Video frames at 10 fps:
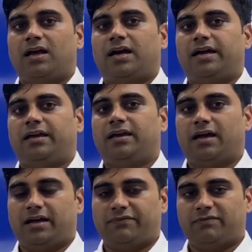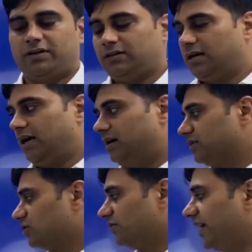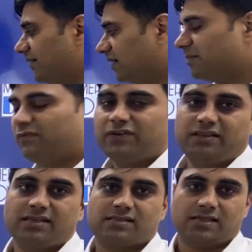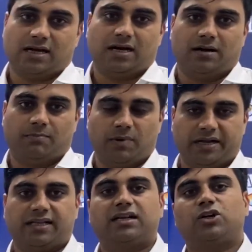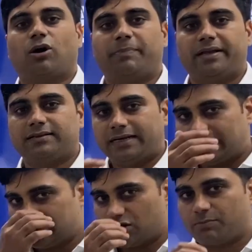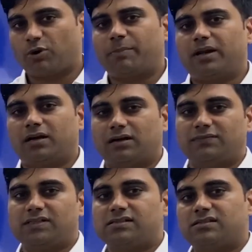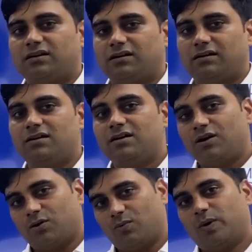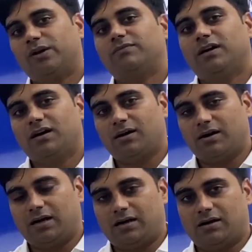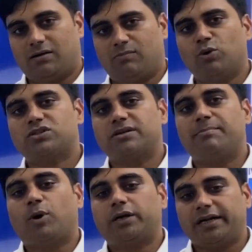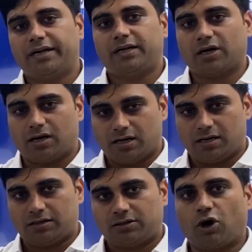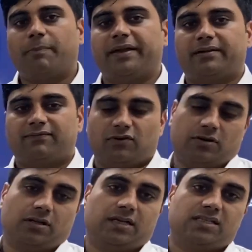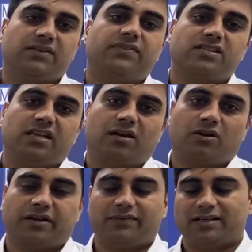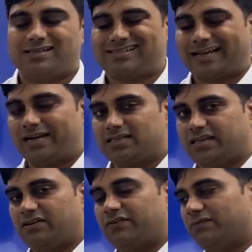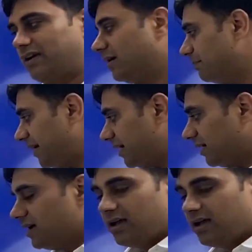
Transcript: Hi everyone. So we have come up with this another topic, that is your propeller curve. This is the one of the most important topic for the chief engineer or even as a second engineer, where we compare